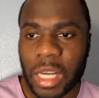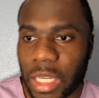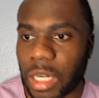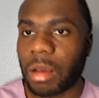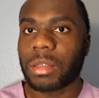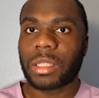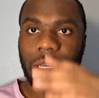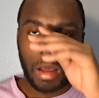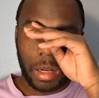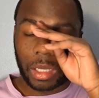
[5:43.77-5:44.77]
You know what I'm saying?
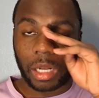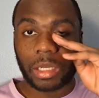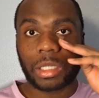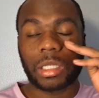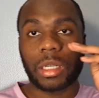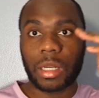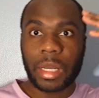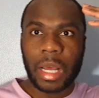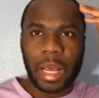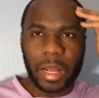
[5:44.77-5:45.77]
All that other shit.
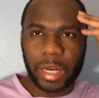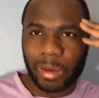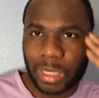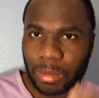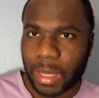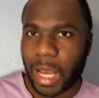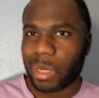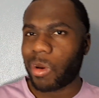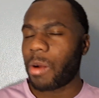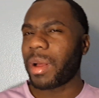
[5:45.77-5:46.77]
There was some guys
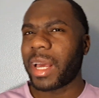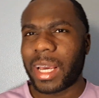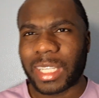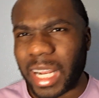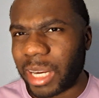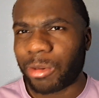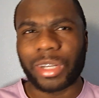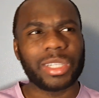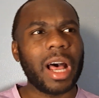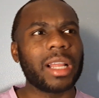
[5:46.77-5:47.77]
around my age. I didn't really
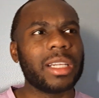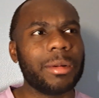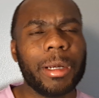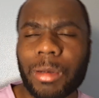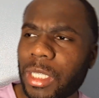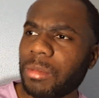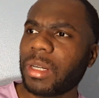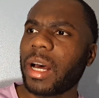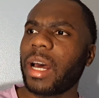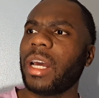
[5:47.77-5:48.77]
talk to them. There was some
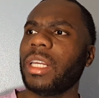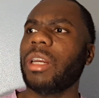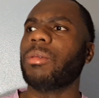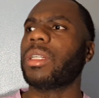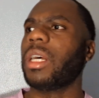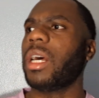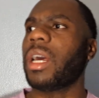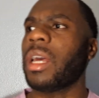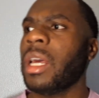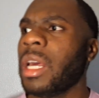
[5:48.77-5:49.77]
guy, you know what
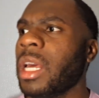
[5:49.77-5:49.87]
I'm saying?